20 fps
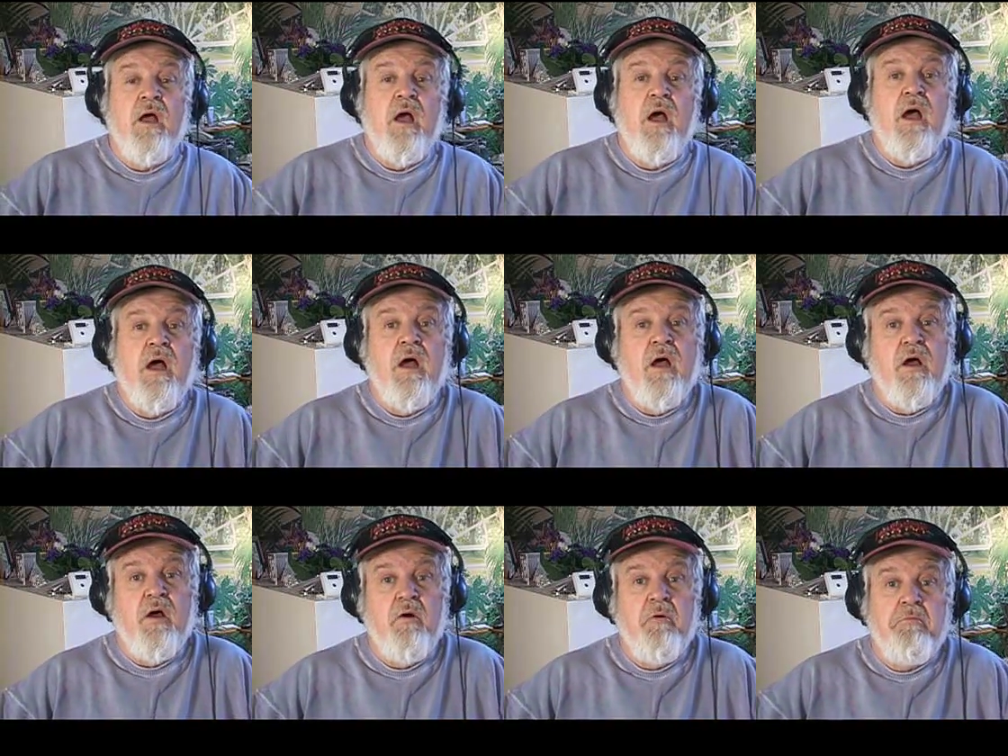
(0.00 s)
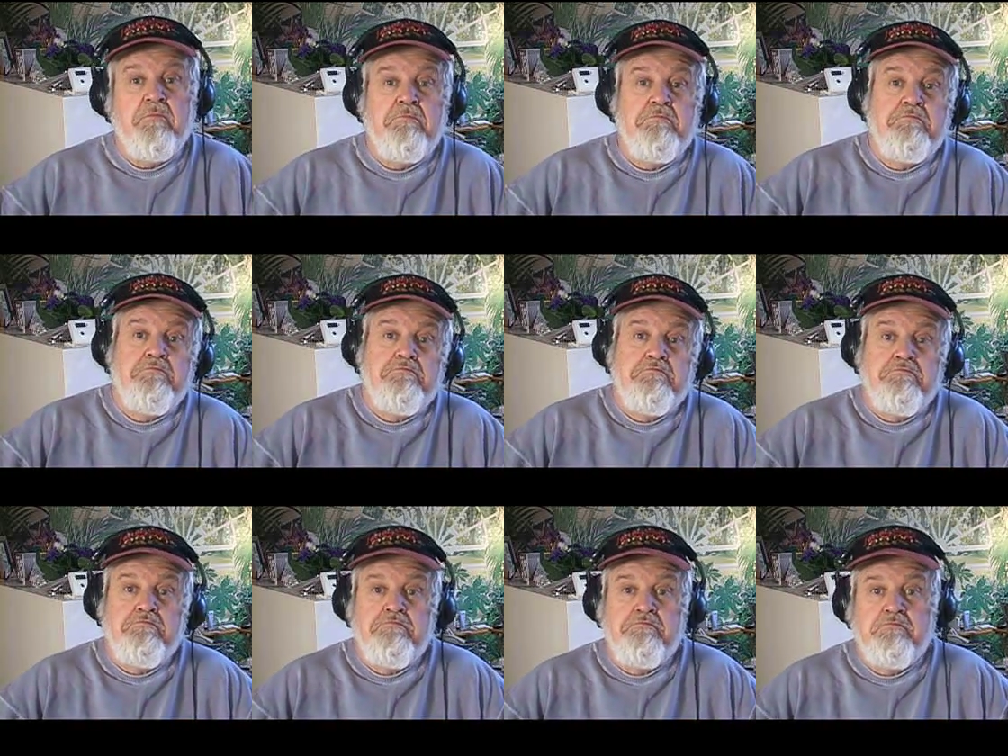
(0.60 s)

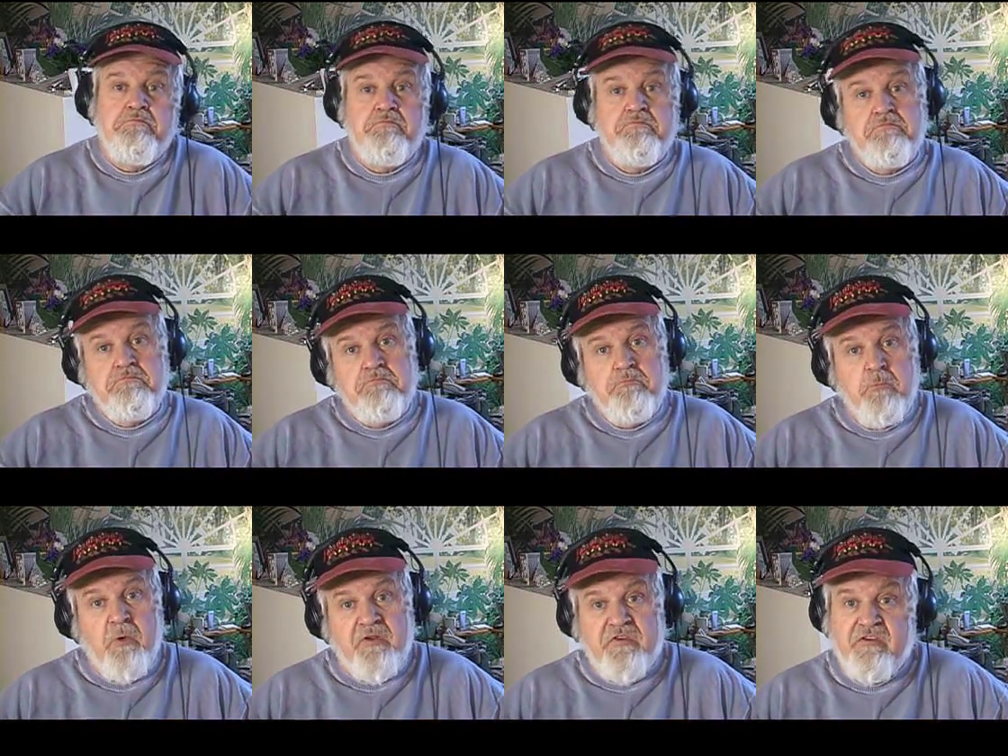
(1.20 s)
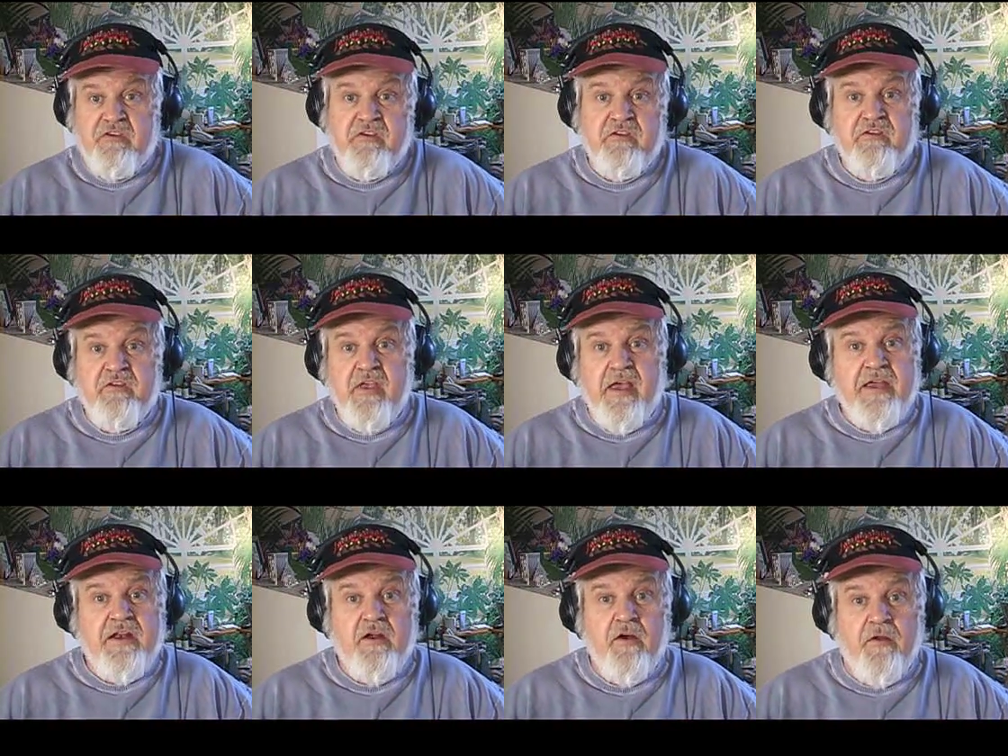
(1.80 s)
what's this
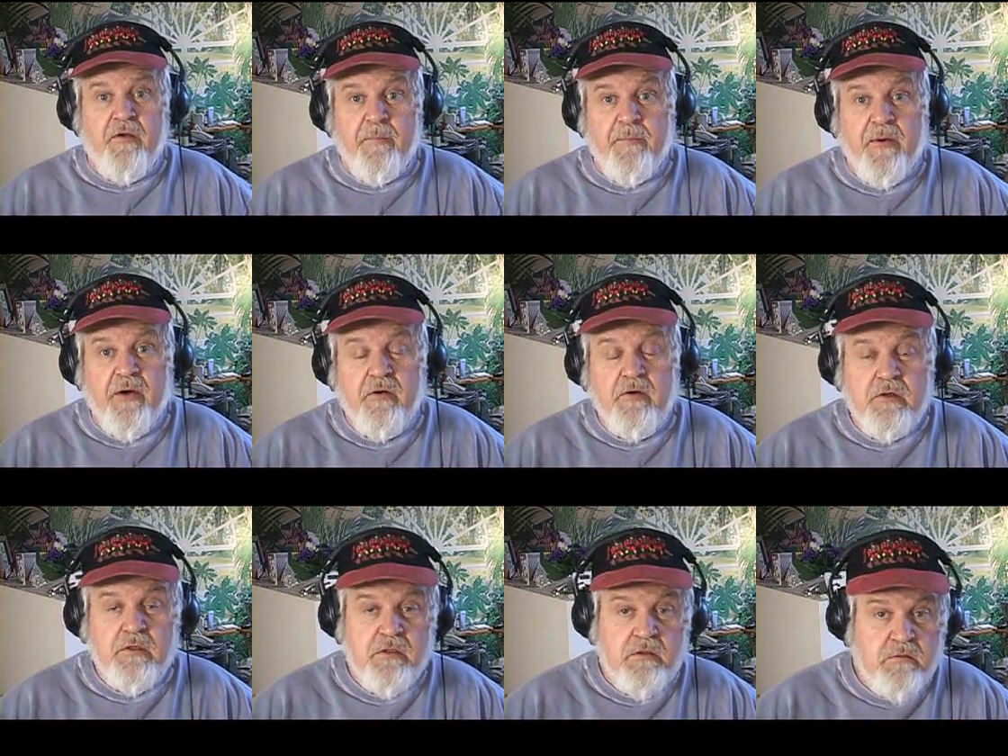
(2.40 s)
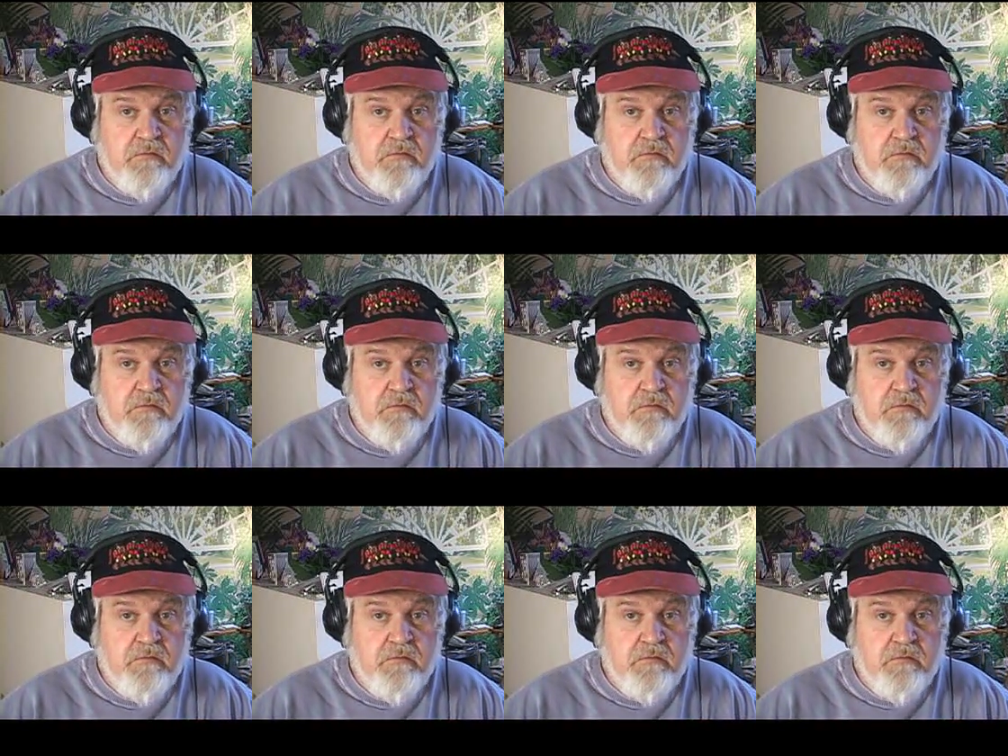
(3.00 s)
site all about?